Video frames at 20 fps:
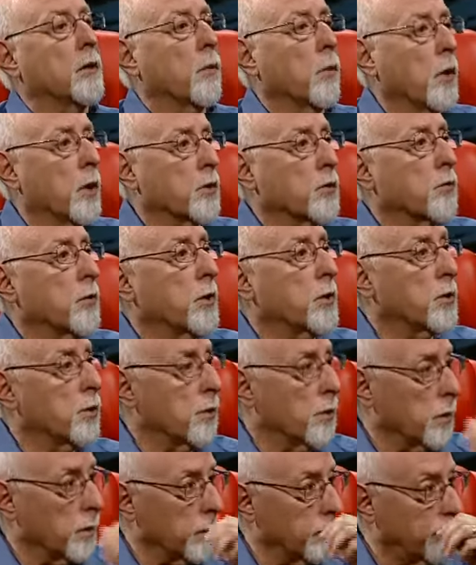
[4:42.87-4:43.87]
Wall Street
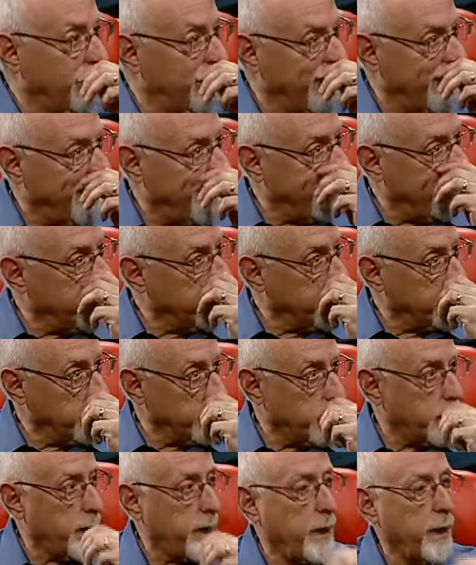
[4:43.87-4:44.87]
Journal uh,
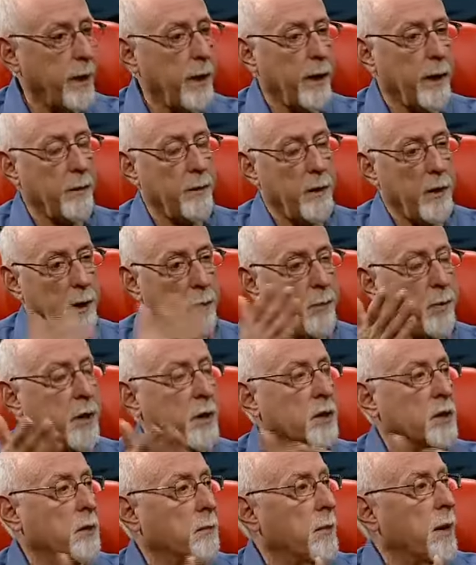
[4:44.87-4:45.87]
today had a, had a
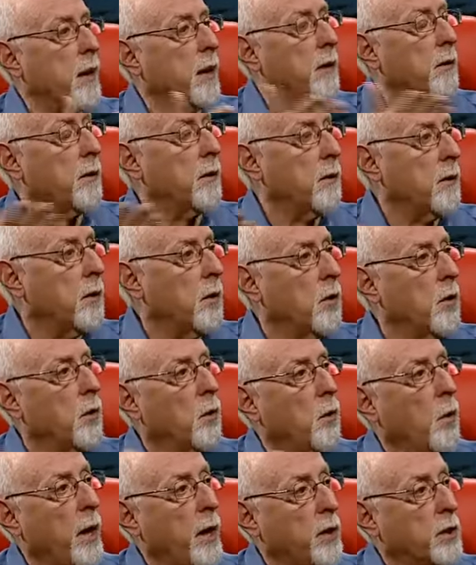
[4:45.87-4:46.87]
piece about
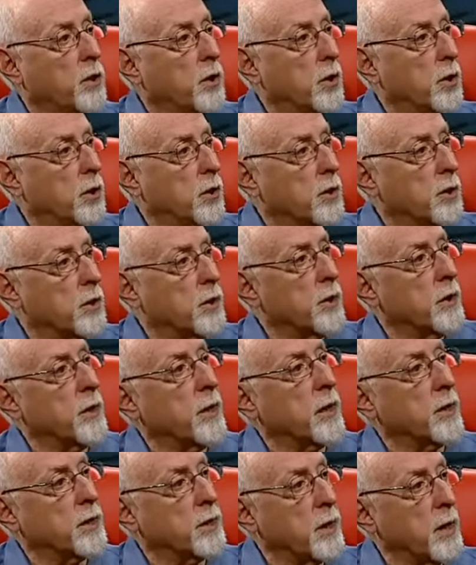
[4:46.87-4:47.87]
wages in the
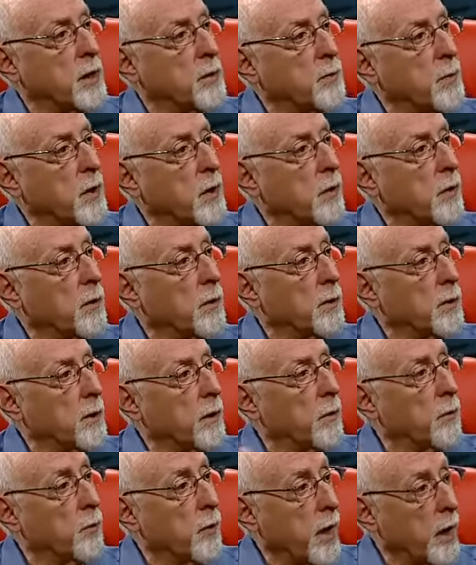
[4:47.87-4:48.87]
United States being, you
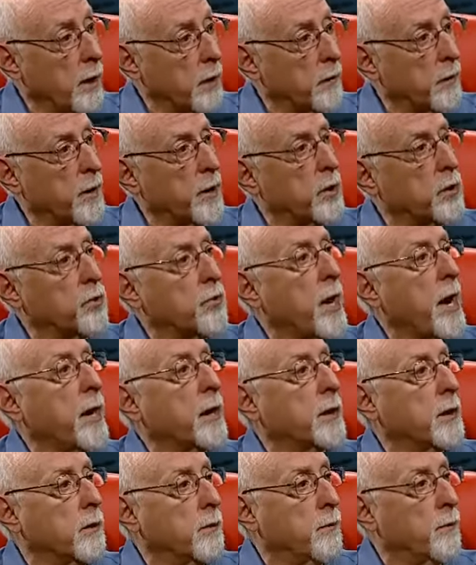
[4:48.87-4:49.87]
know, relatively
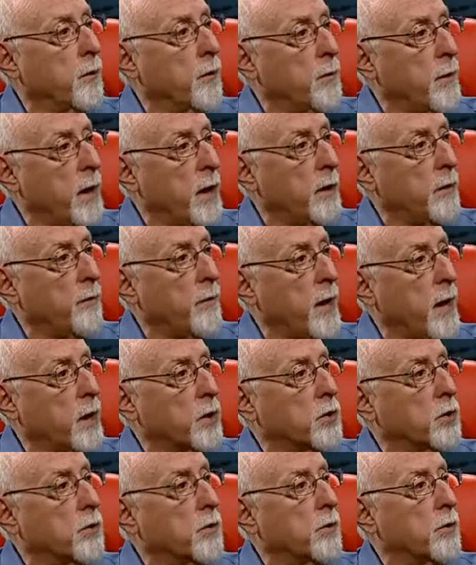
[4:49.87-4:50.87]
attractive for mm-hmm.
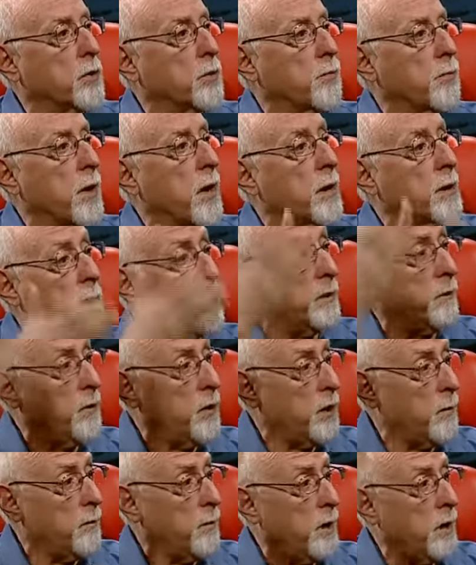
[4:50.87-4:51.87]
manufacturers,
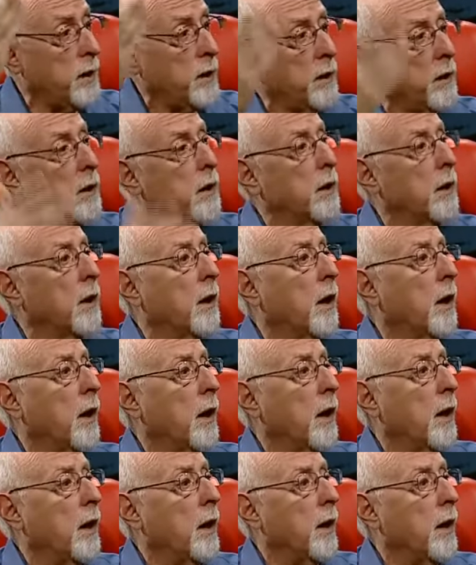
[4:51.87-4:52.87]
productivity being
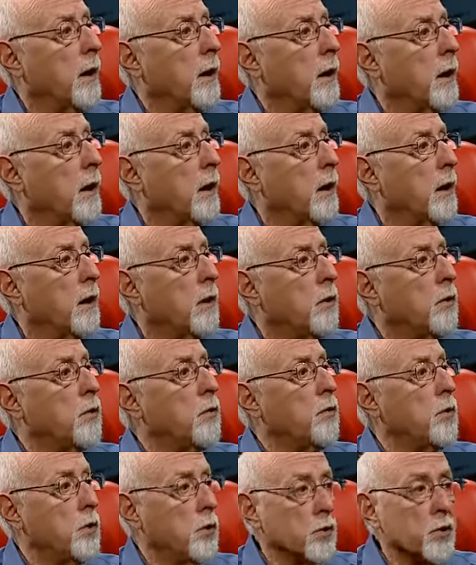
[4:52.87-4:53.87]
high.
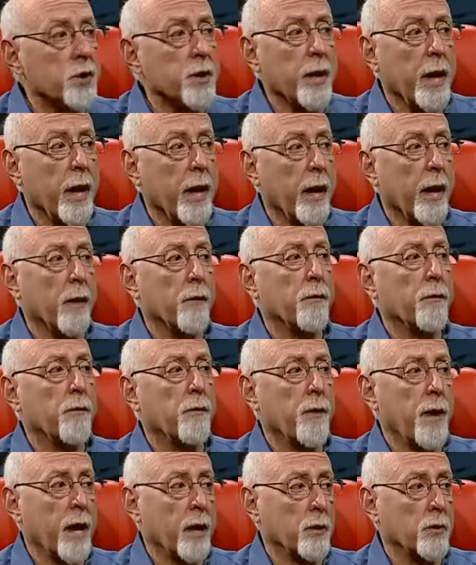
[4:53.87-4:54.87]
You used to have
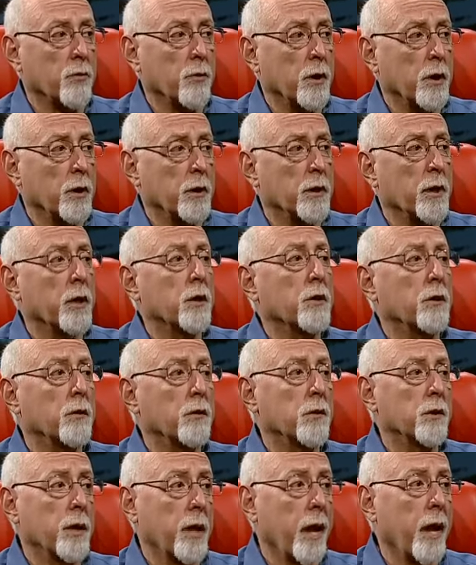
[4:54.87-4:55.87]
factories, and you
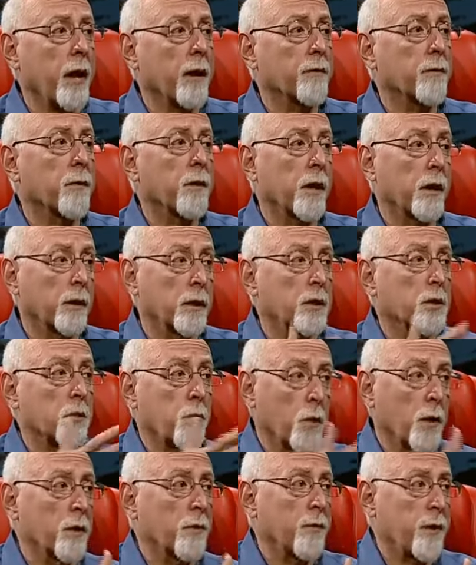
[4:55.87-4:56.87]
used to have at
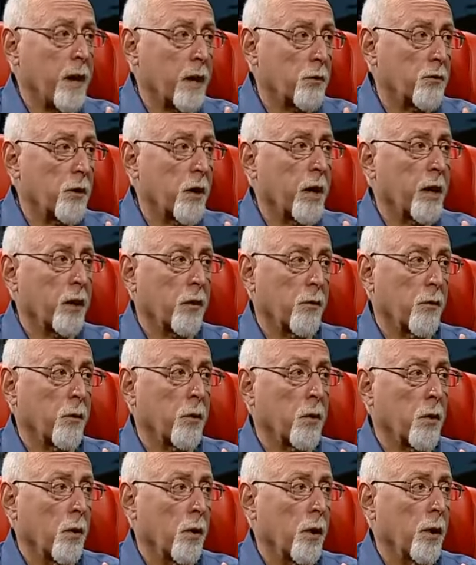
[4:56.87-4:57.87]
least one factory I can
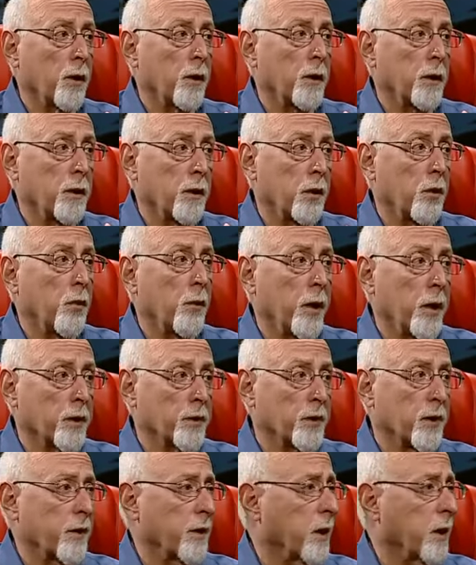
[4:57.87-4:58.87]
recall in the U
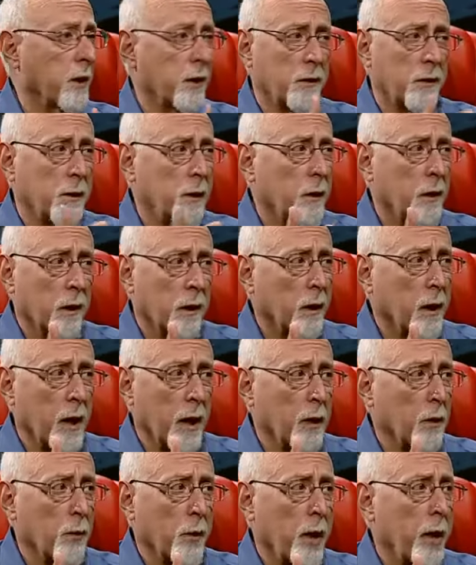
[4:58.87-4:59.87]
S, I think in
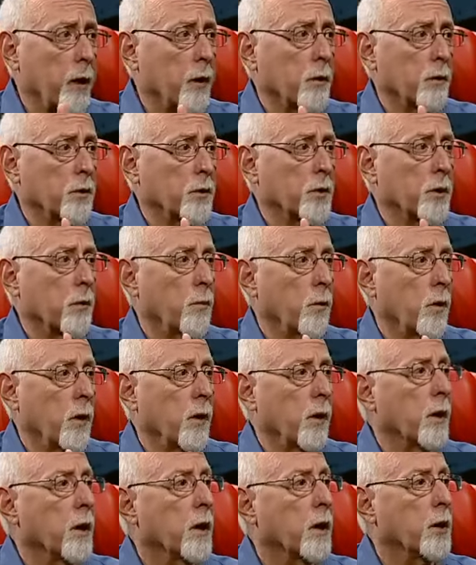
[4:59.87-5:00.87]
Colorado
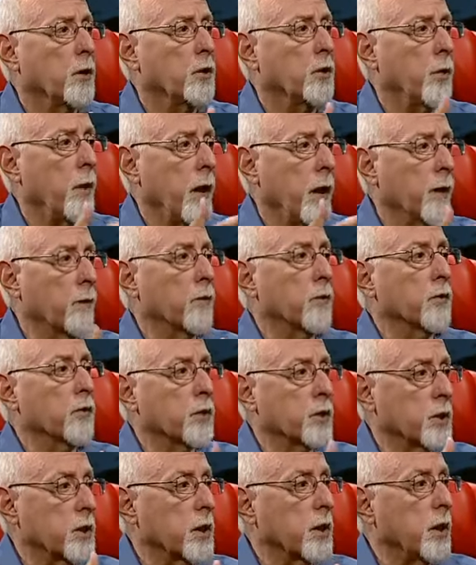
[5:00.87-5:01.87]
somewhere. Do you ever
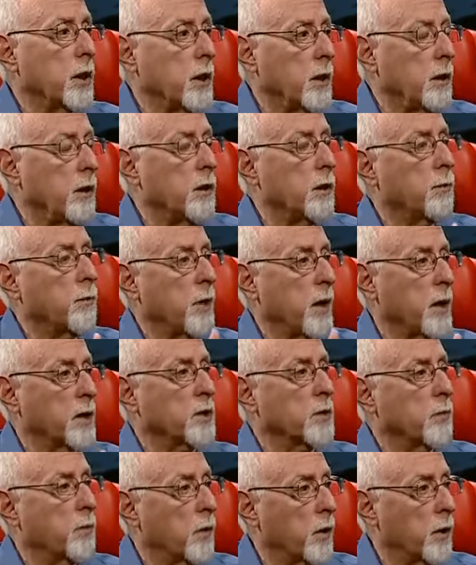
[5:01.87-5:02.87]
see the
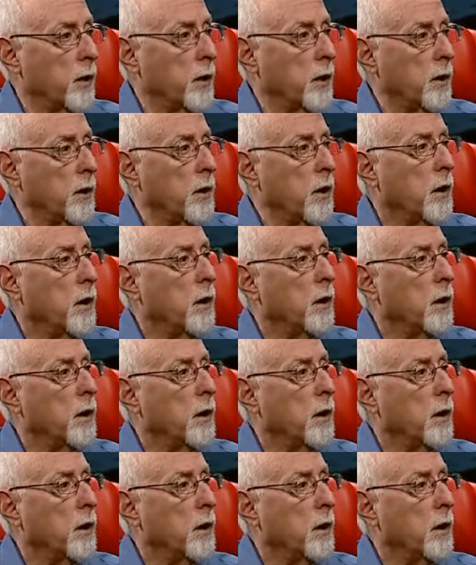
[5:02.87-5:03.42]
possibility?